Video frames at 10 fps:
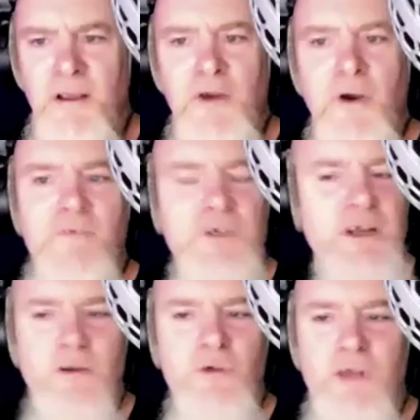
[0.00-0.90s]
don't have a
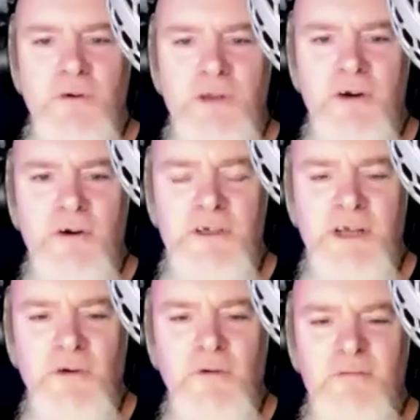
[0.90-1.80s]
single sound hero because I
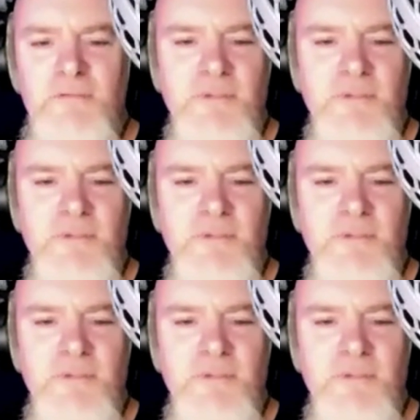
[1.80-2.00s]
don't